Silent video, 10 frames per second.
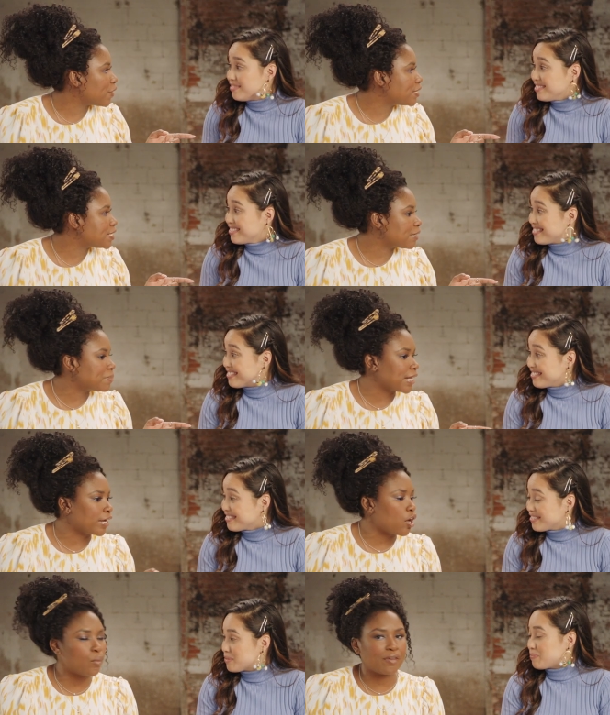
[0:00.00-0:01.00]
Speaker 1: fun tips like,
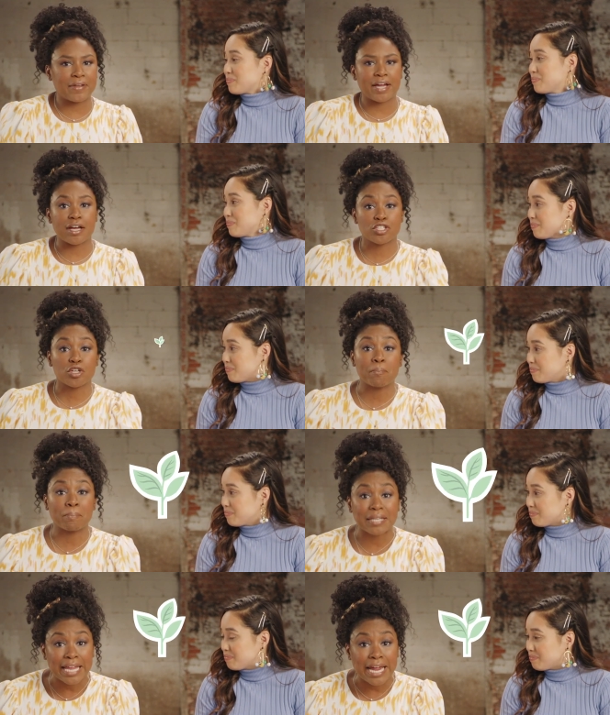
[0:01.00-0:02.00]
oh, if like a certain
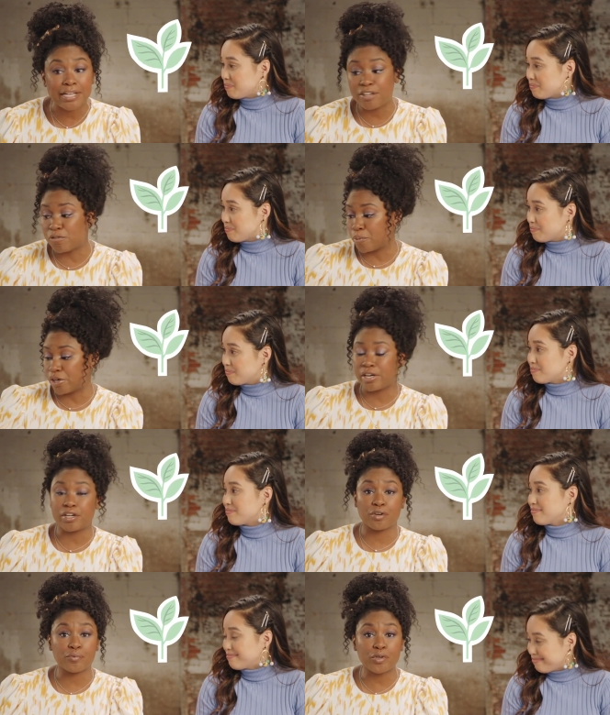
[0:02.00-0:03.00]
plant, if you put it in
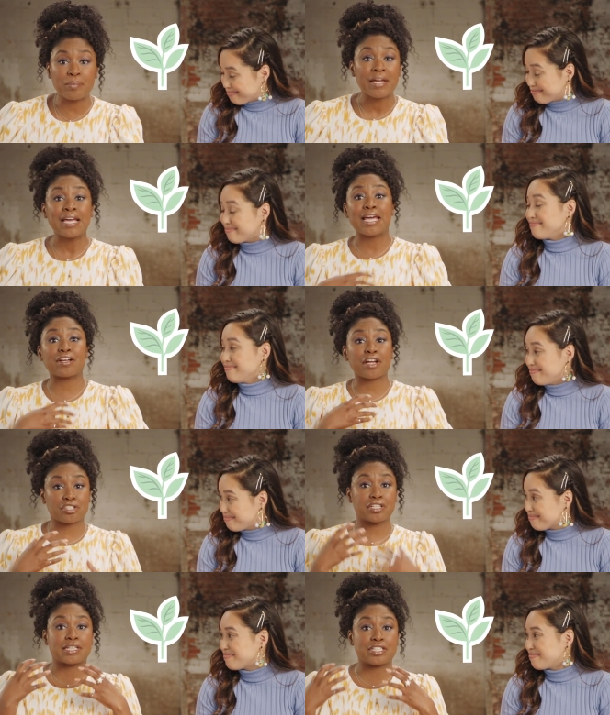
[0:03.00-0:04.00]
your room, mm-hmm. it
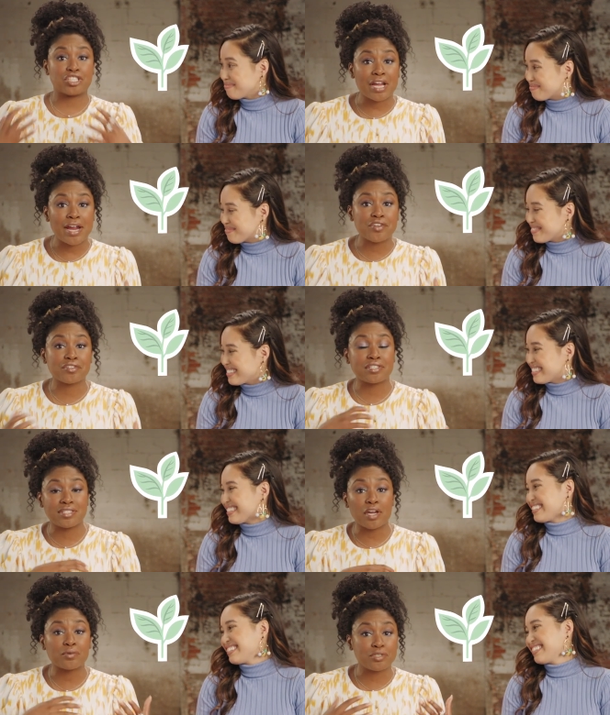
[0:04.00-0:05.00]
actually can change the
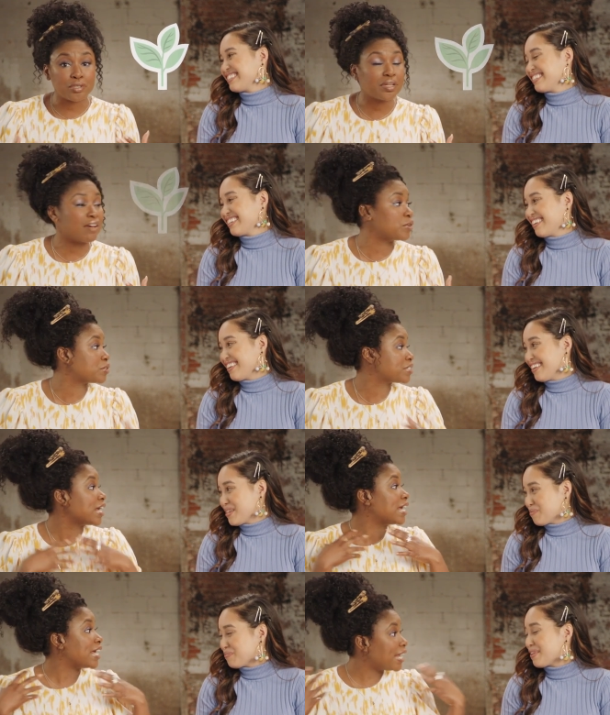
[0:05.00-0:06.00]
C O two levels
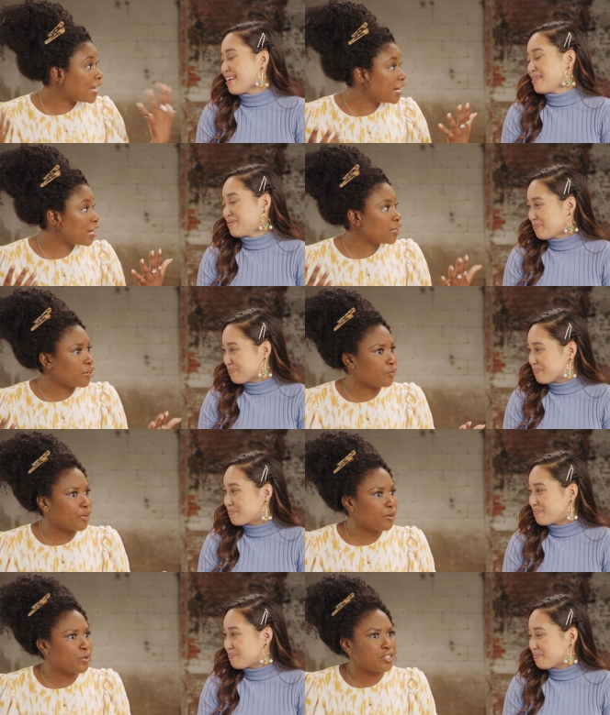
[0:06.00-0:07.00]
in your
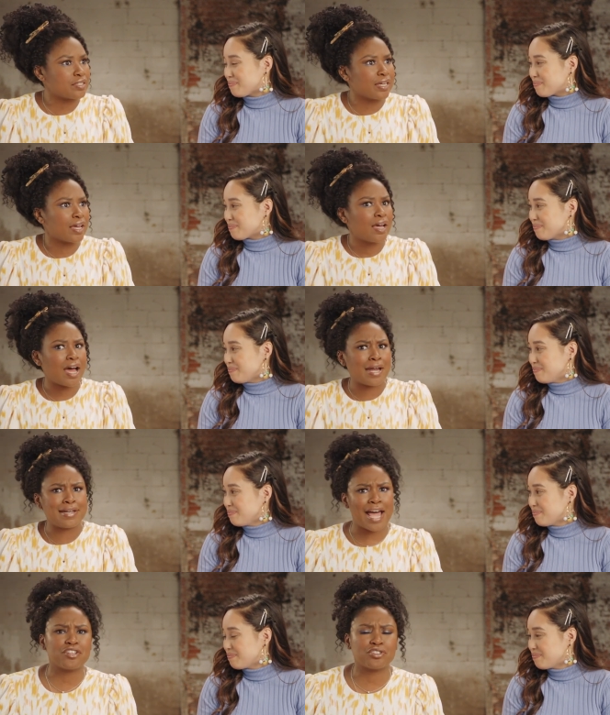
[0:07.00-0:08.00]
room, which is like a
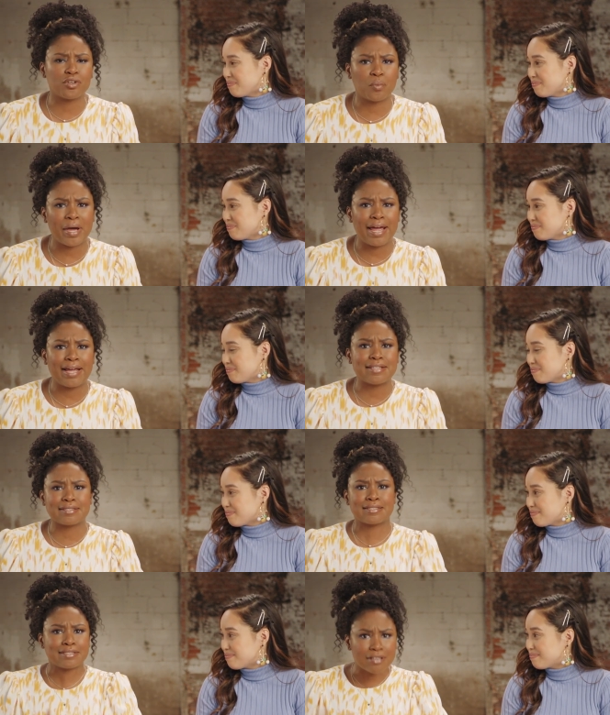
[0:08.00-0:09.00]
natural way to
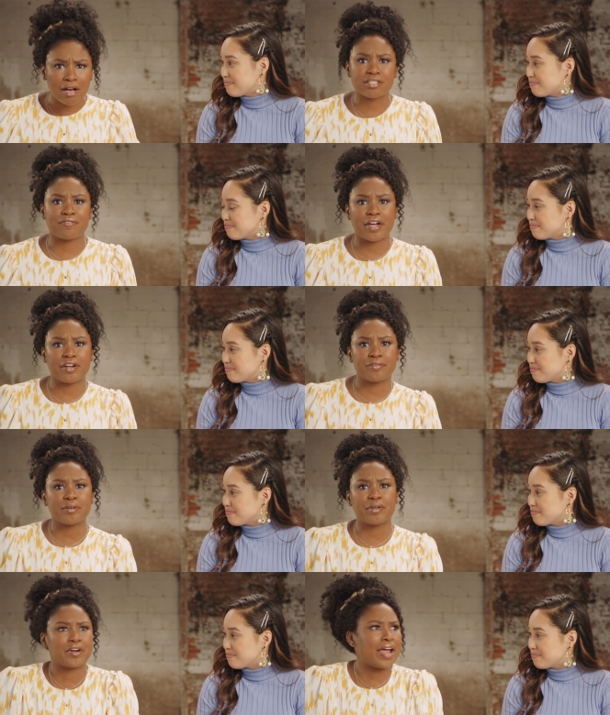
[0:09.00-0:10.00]
detoxify your
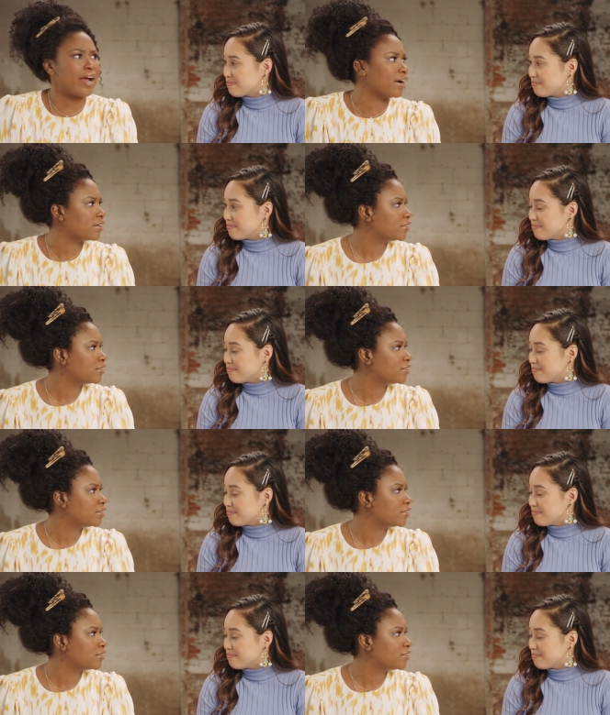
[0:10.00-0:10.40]
room and your air.